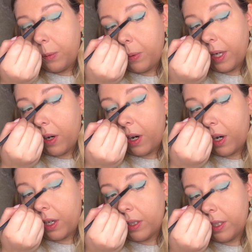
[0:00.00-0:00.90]
we
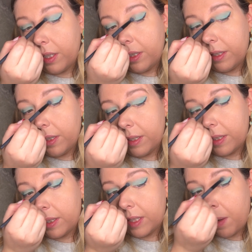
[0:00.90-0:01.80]
are
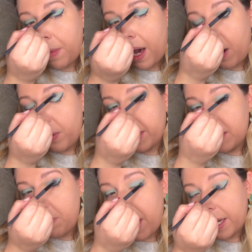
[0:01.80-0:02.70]
somehow
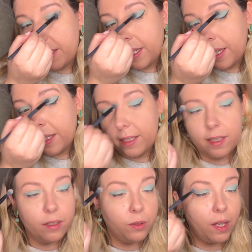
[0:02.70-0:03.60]
expected
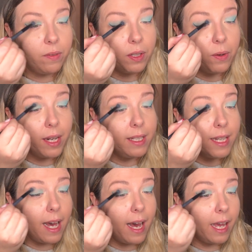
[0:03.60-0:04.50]
to have a great
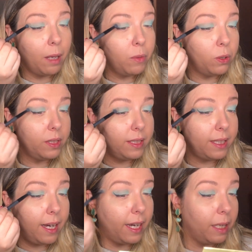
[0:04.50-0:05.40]
time all the
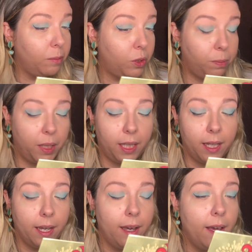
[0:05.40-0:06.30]
time, to
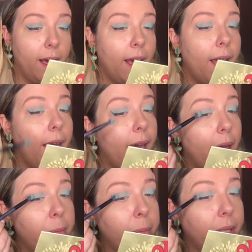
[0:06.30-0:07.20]
be
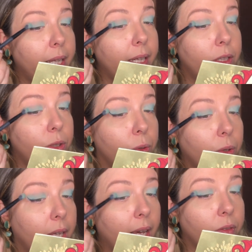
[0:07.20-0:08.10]
happy, to
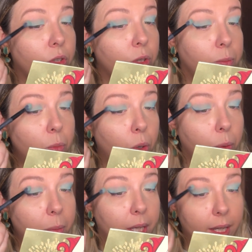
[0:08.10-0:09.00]
only have good
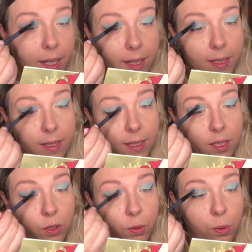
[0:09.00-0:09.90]
moments,
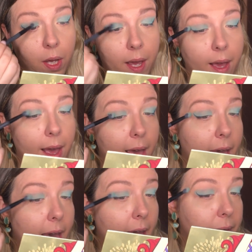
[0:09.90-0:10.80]
to
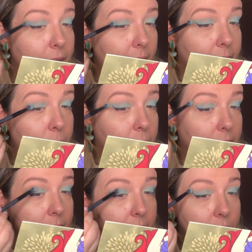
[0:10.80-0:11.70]
have like really